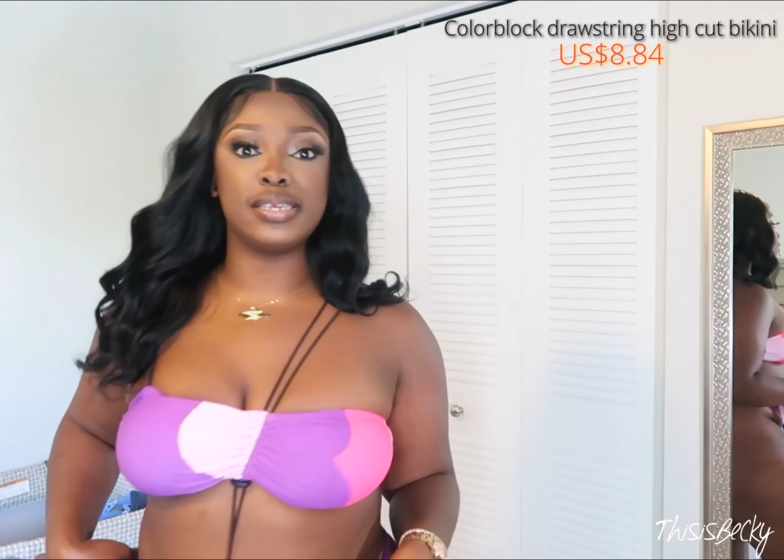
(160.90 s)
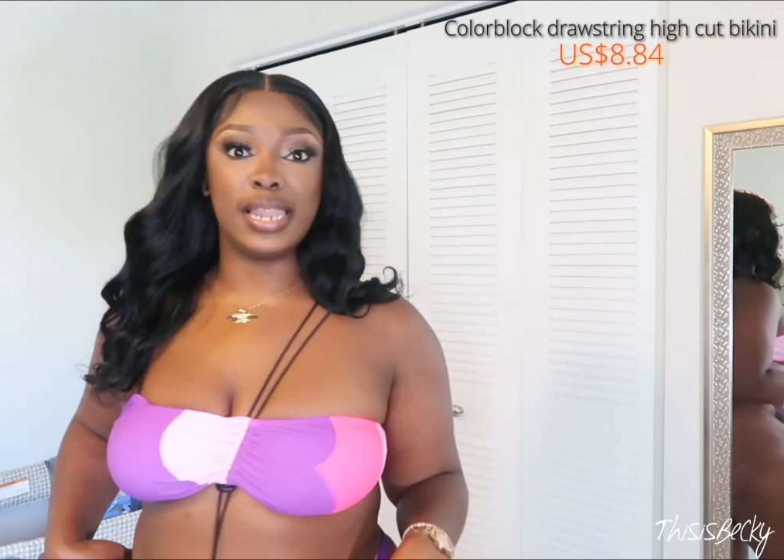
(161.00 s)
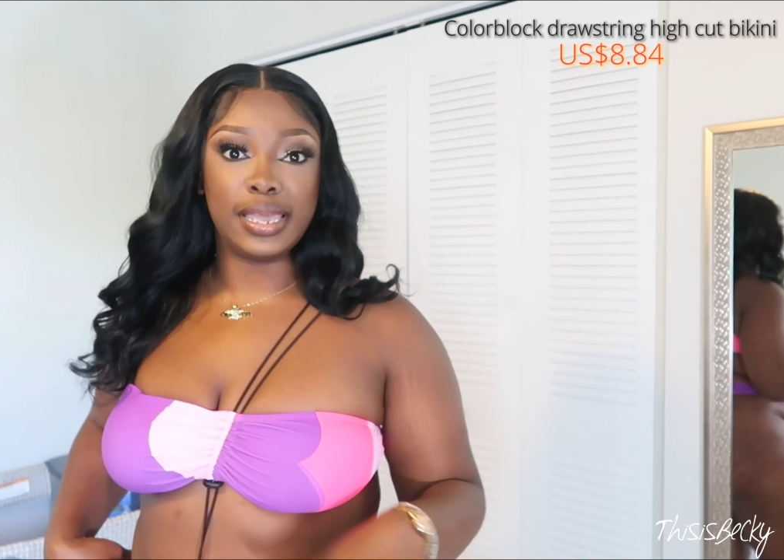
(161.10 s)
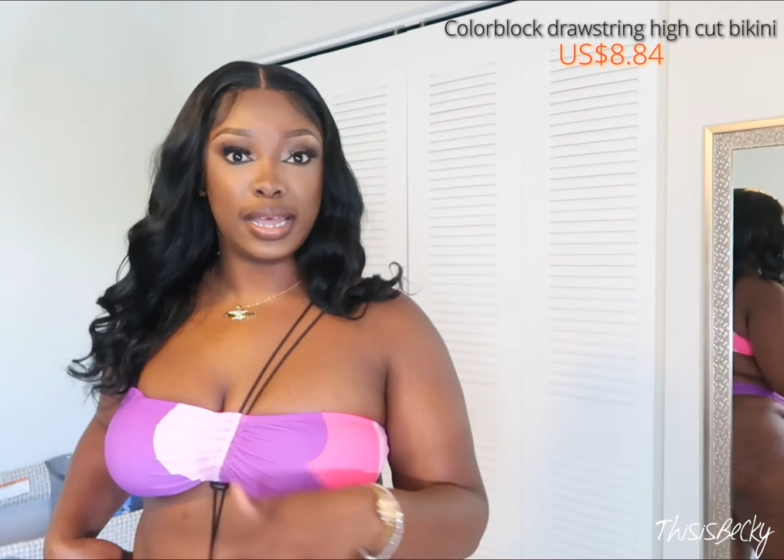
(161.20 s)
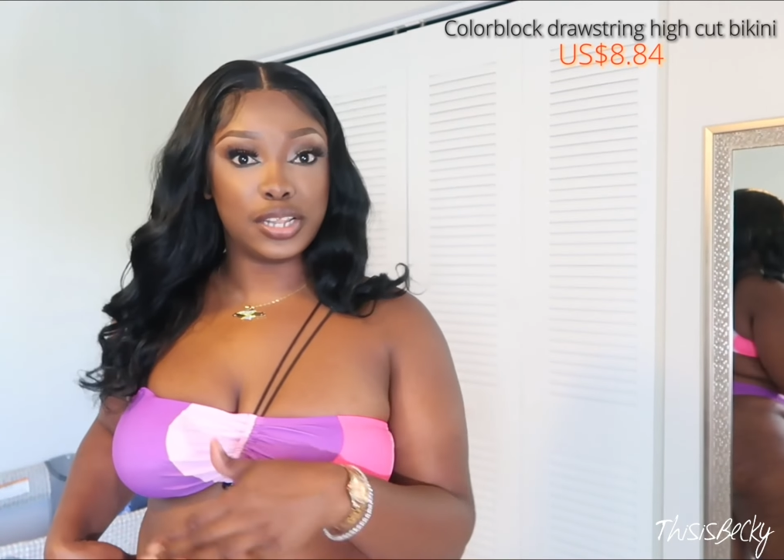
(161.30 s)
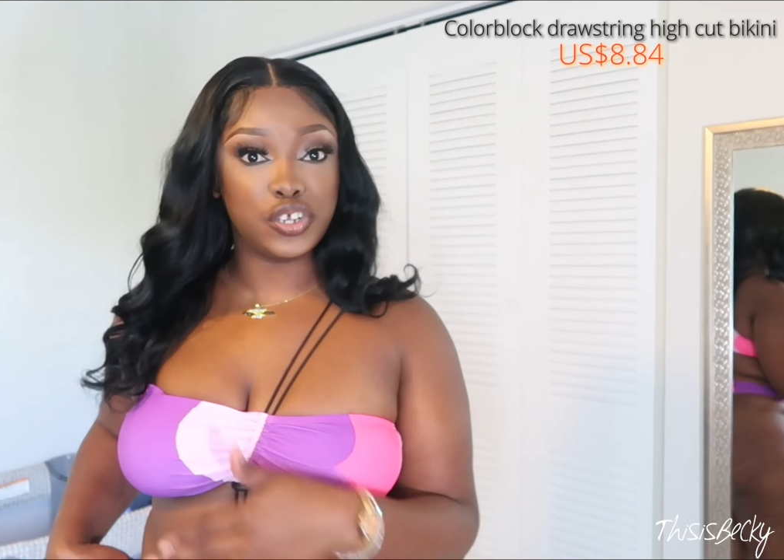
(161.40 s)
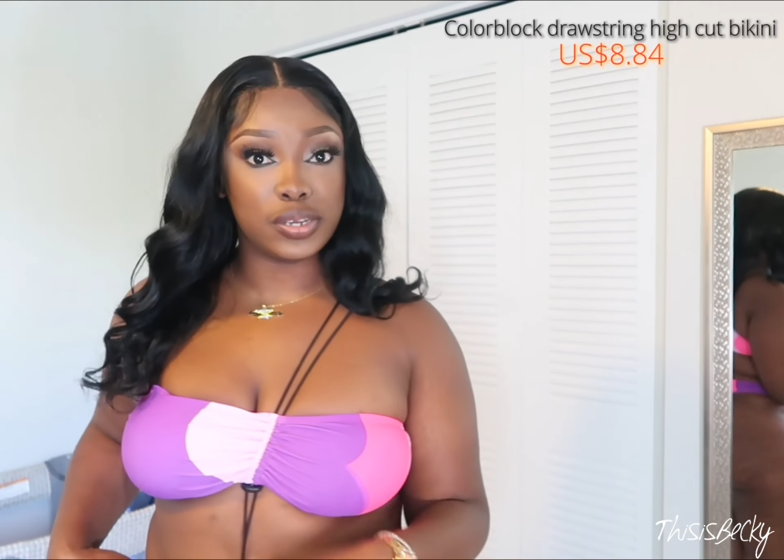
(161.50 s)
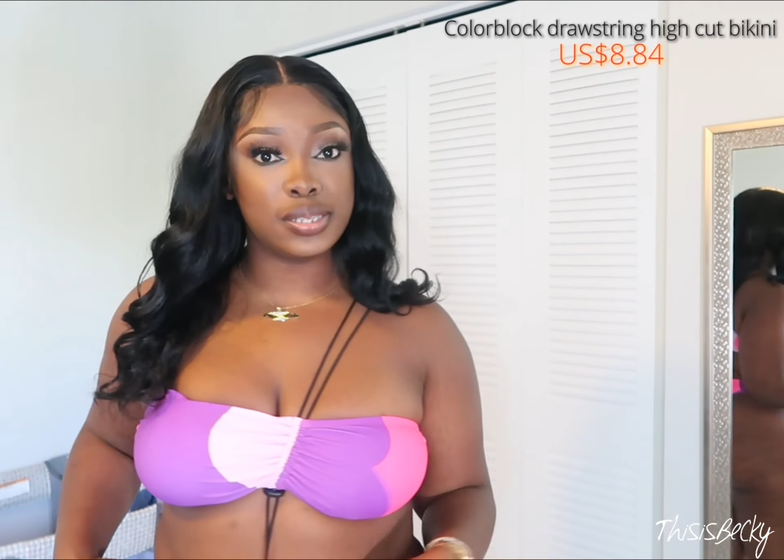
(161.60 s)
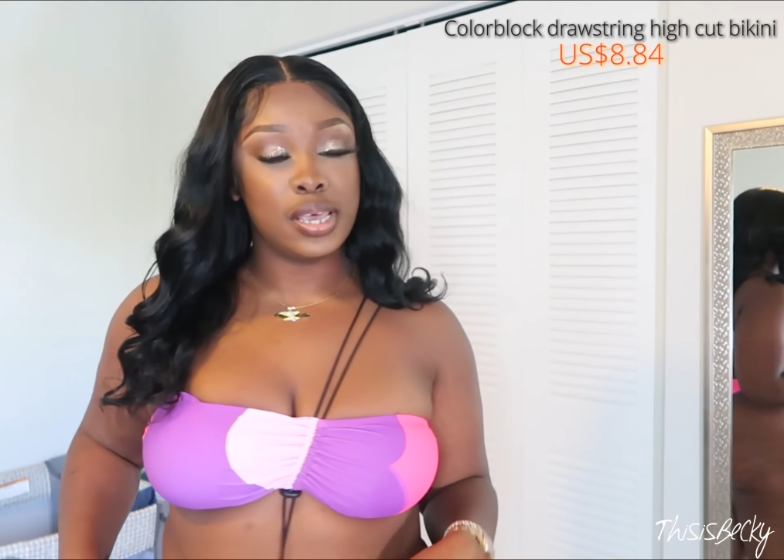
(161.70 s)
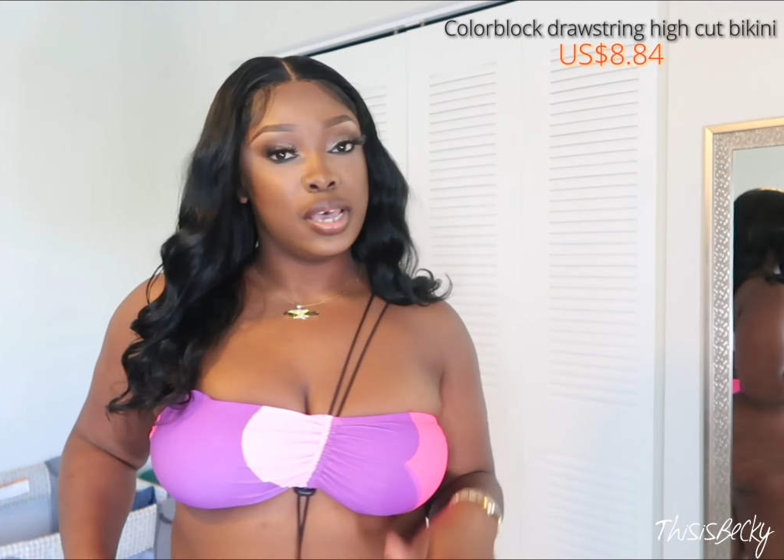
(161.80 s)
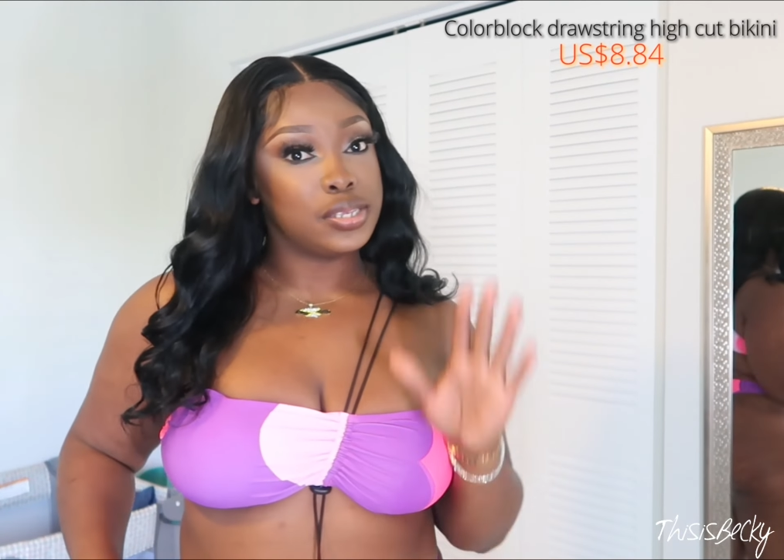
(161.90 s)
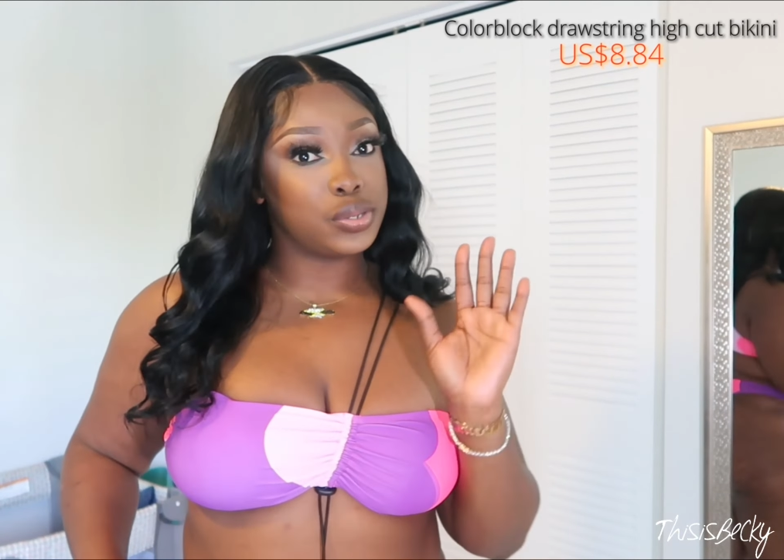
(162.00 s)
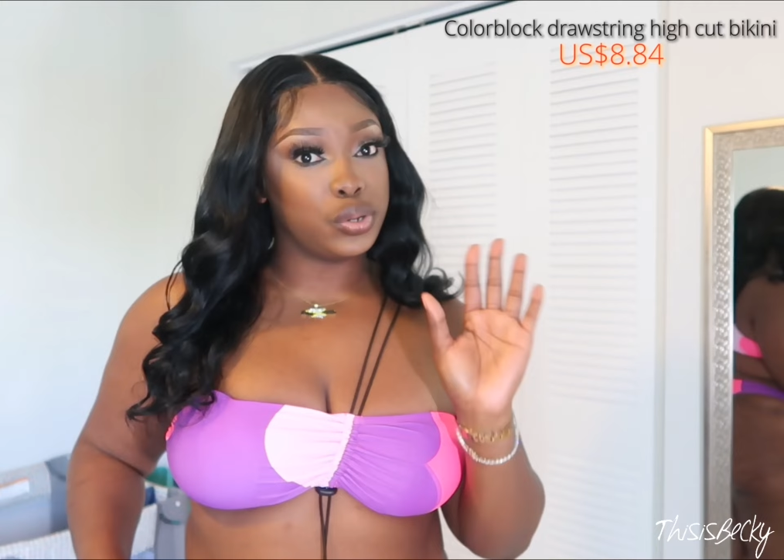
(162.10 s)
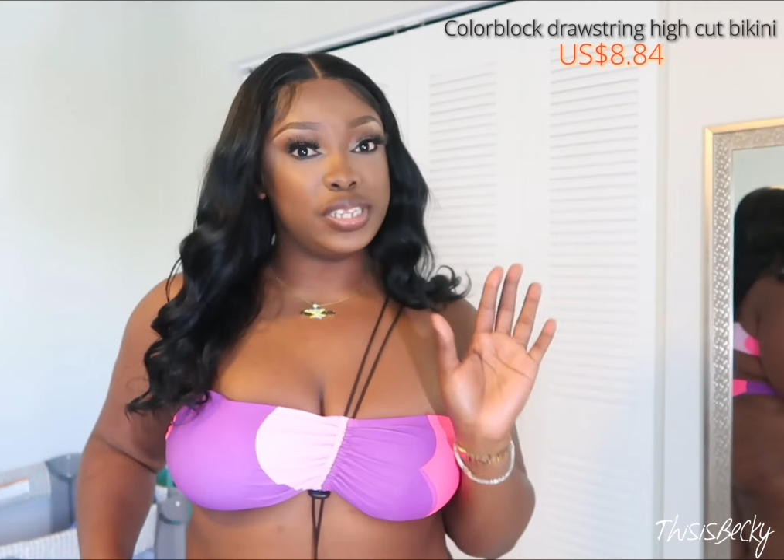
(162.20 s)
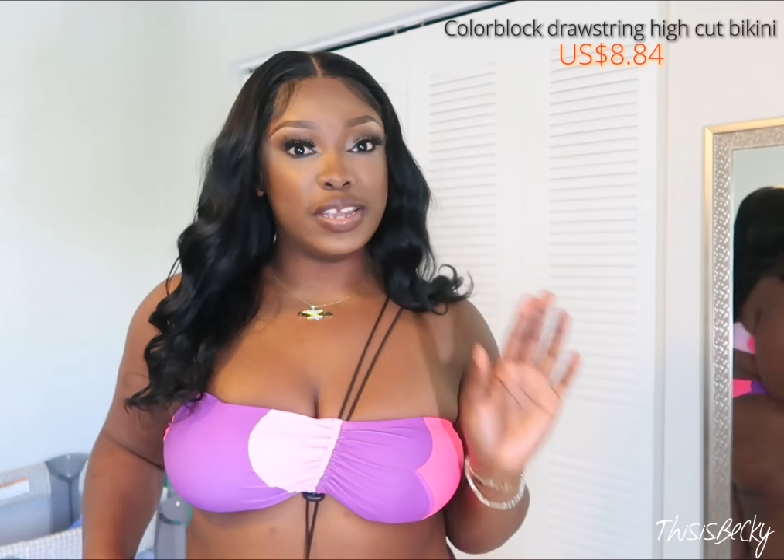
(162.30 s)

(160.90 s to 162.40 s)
to like adjust, so you